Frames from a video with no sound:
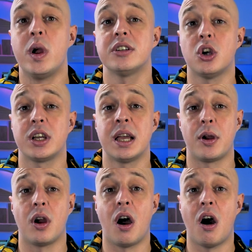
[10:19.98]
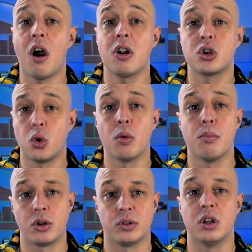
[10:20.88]
We are talking about a hardcore
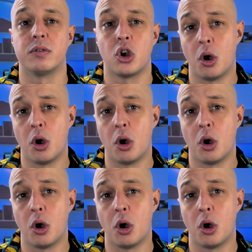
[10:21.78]
model of